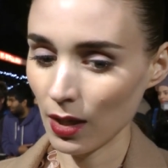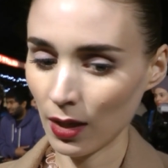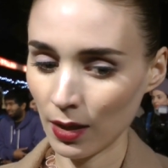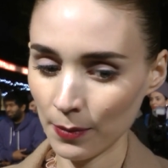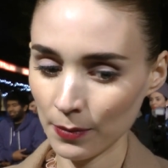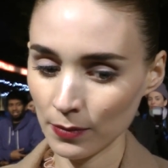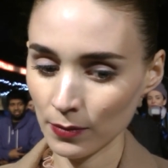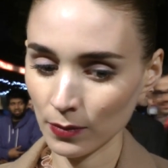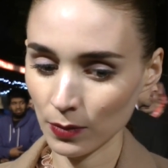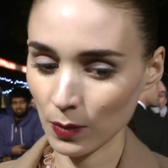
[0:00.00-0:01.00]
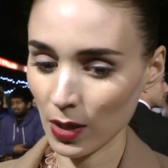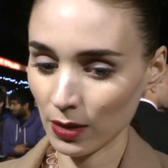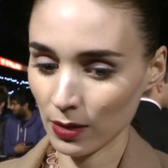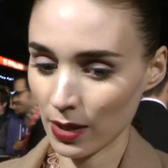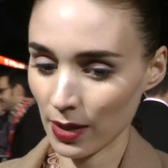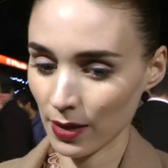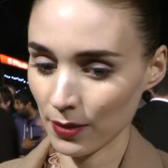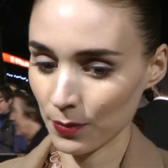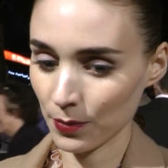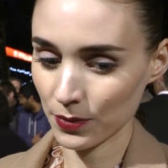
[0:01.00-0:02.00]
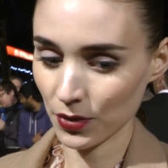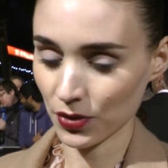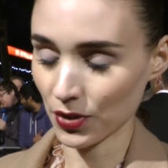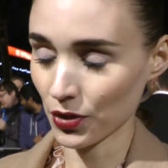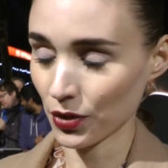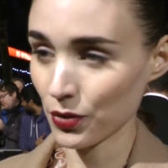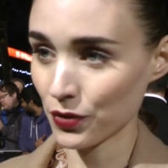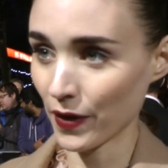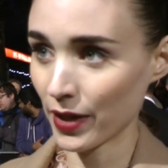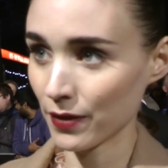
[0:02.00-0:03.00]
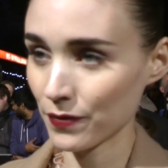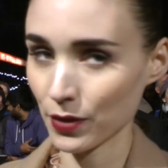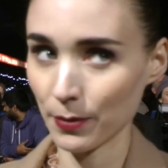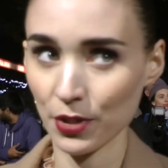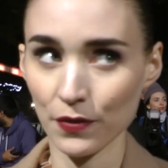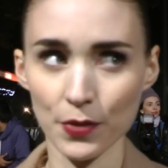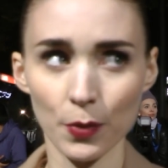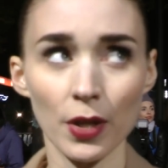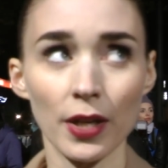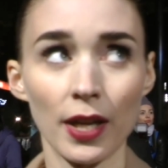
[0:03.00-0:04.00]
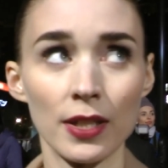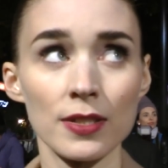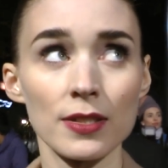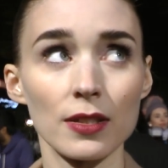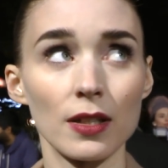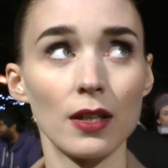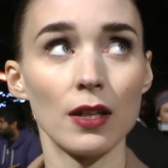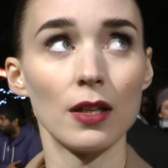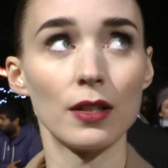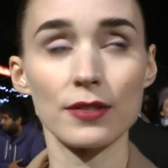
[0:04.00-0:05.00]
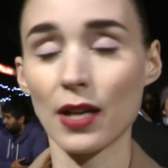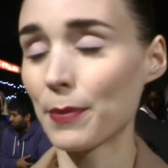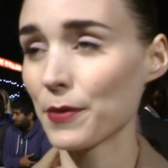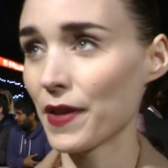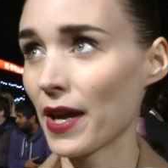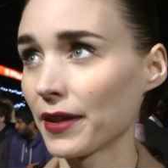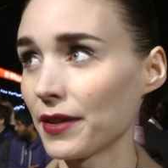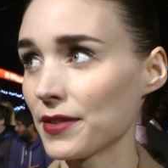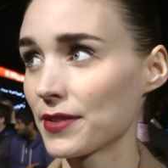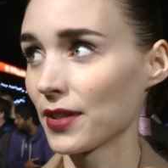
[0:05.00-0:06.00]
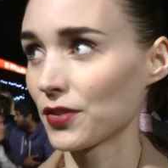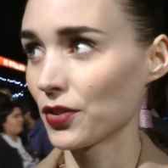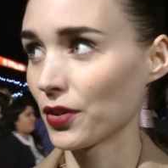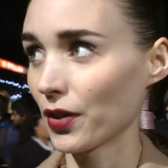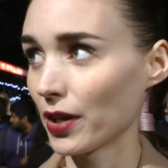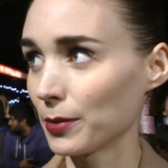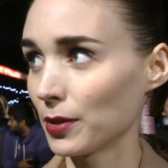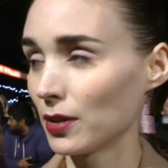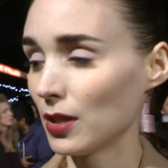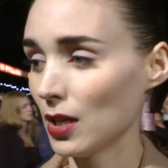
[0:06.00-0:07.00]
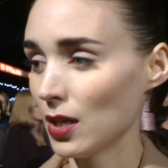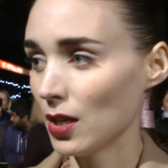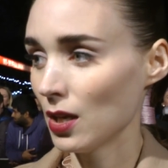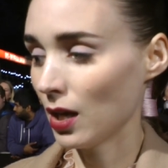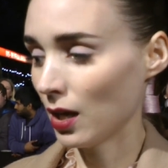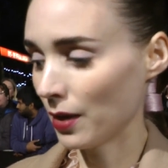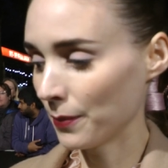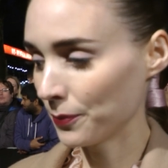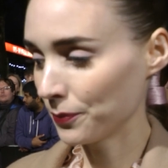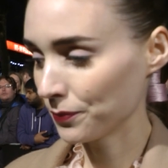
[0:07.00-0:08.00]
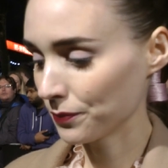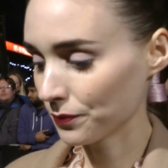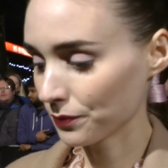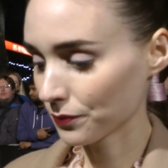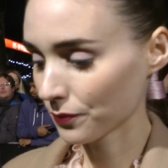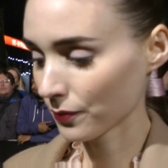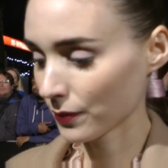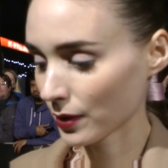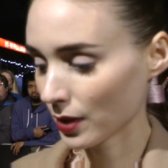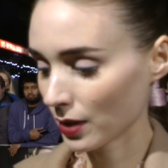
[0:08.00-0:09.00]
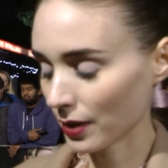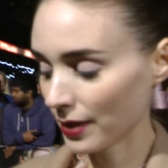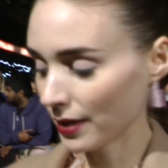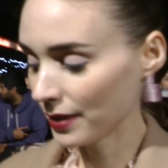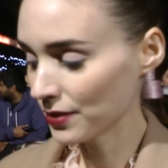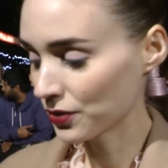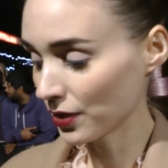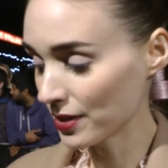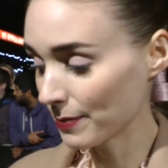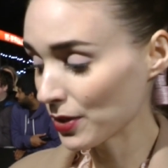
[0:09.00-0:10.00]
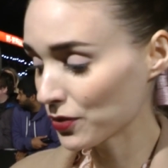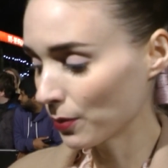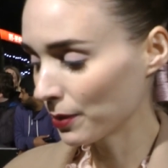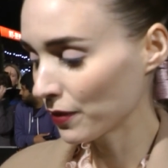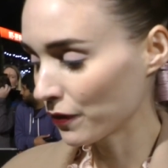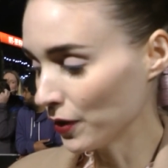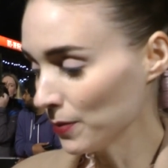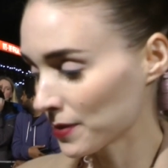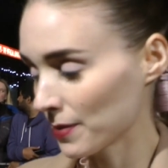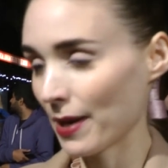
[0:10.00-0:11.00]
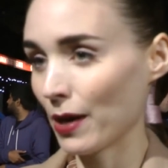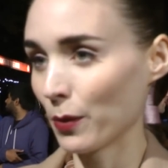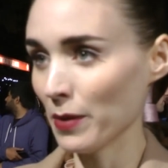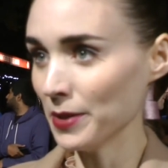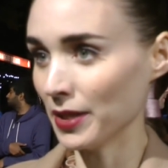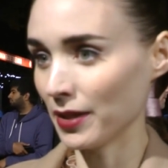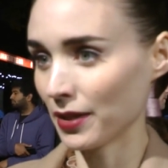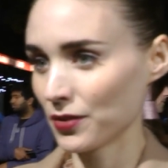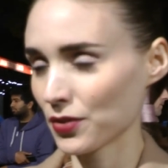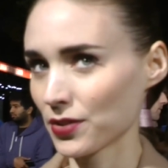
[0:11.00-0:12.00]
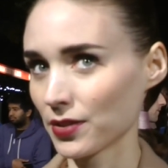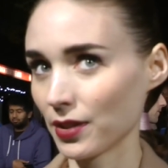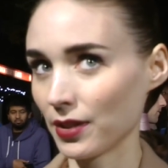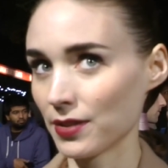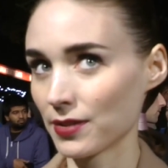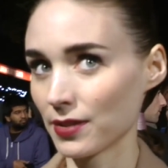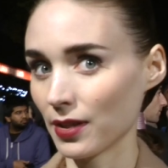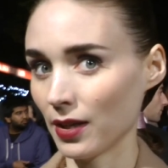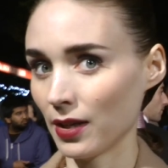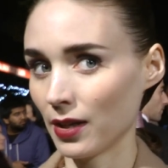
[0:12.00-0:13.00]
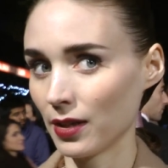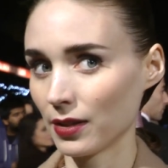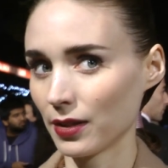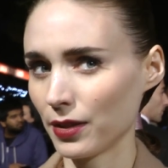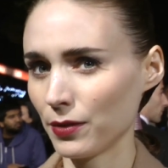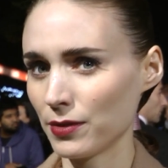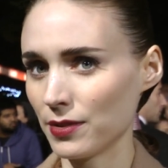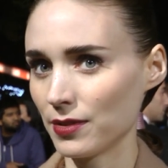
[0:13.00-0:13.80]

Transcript: Um, well, I, I, was just such a huge fan of so much of his work, and on top of that, he's such an incredible. Um, he, he's he's made so many films about women, and he just he's uh, he